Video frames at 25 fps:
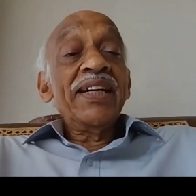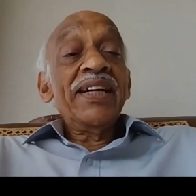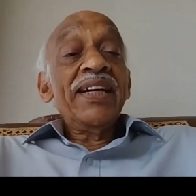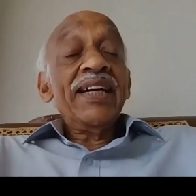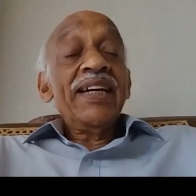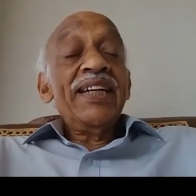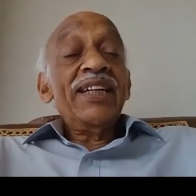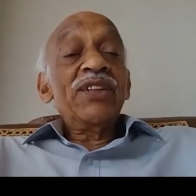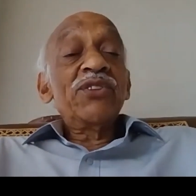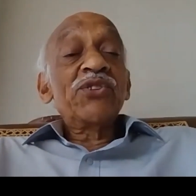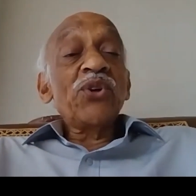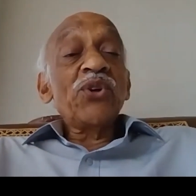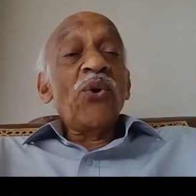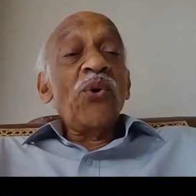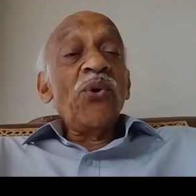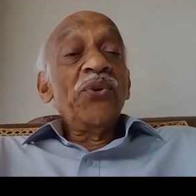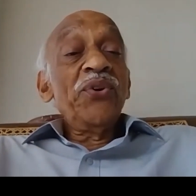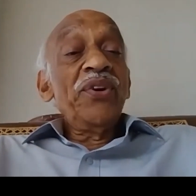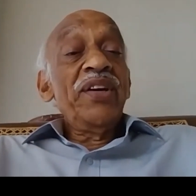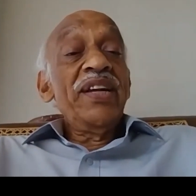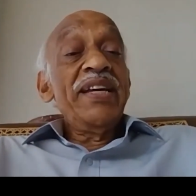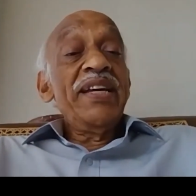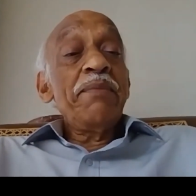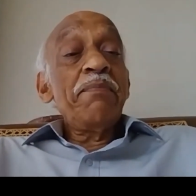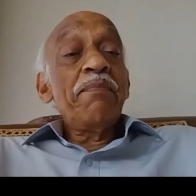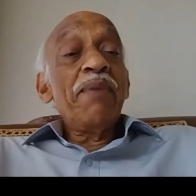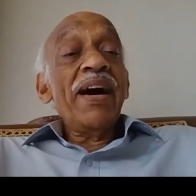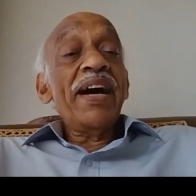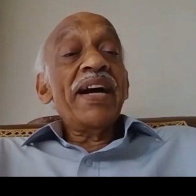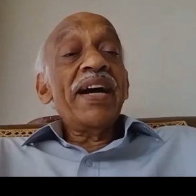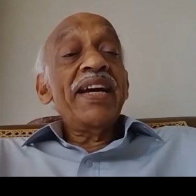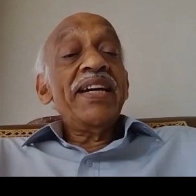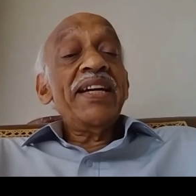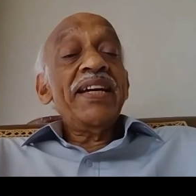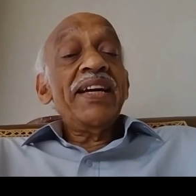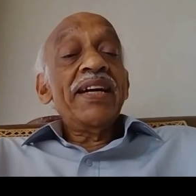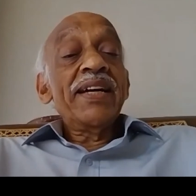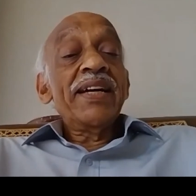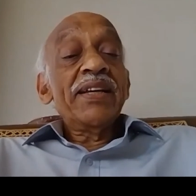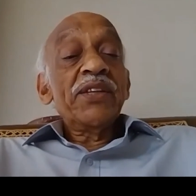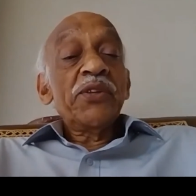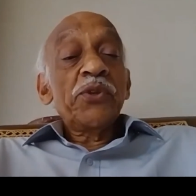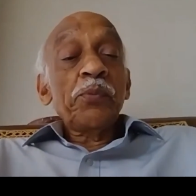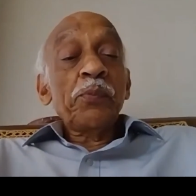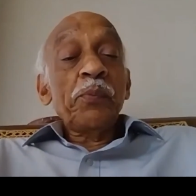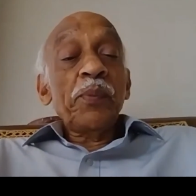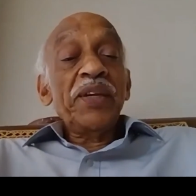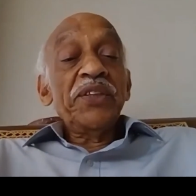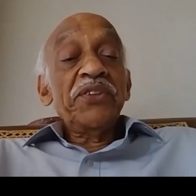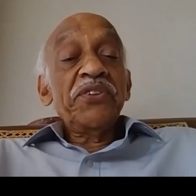it's only by
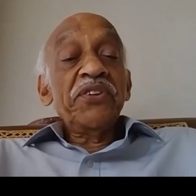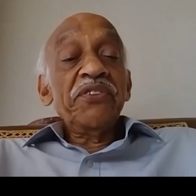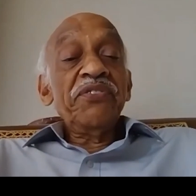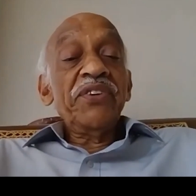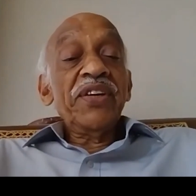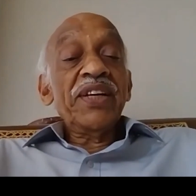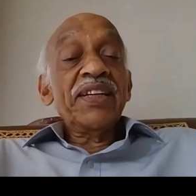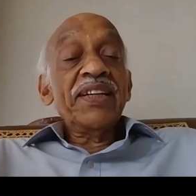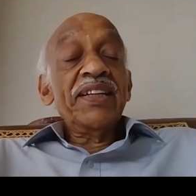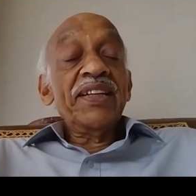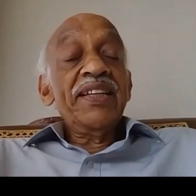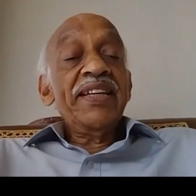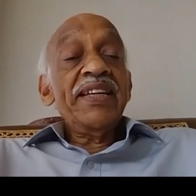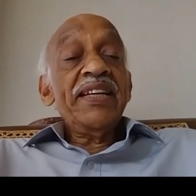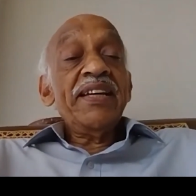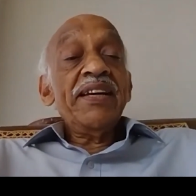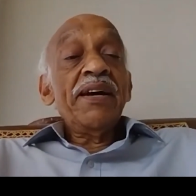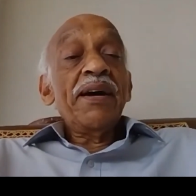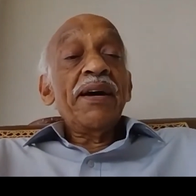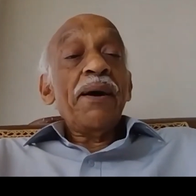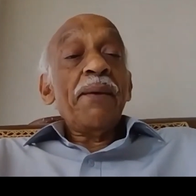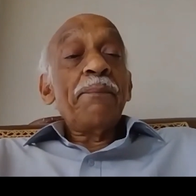specifically